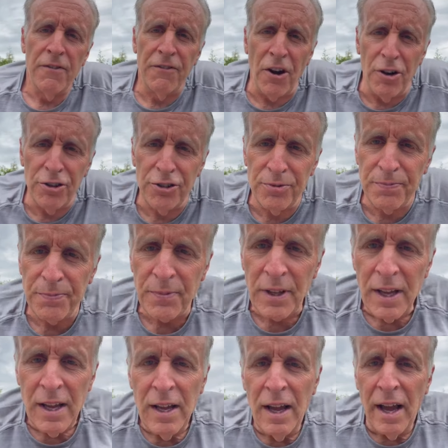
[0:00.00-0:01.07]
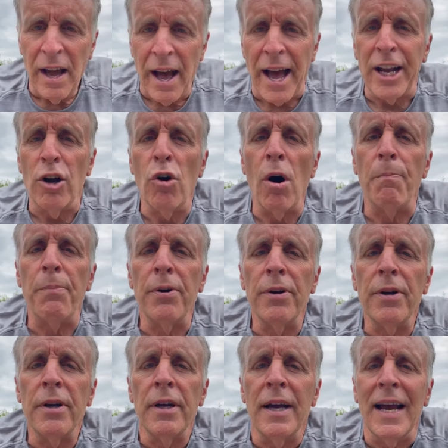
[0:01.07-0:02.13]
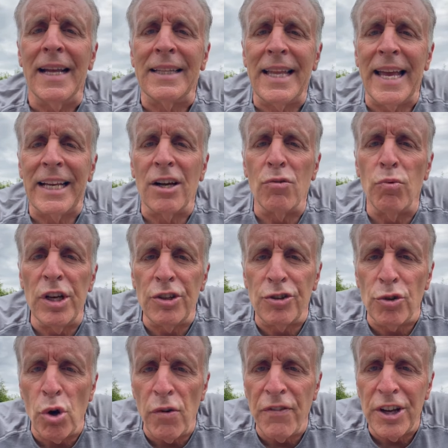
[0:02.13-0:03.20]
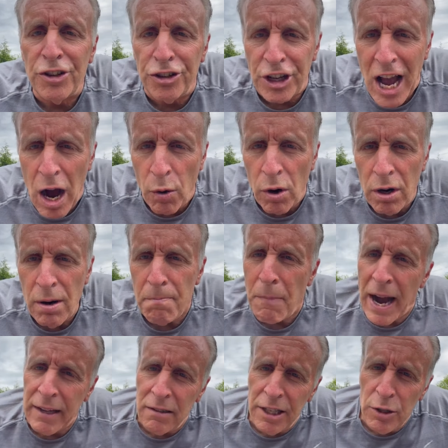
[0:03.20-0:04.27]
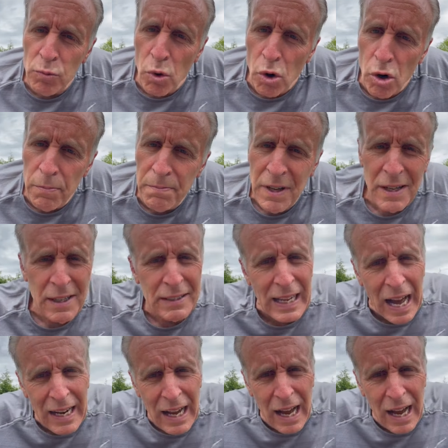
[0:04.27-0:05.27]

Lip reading: First, I go up and take a rinse-off shower. Mildly warm, not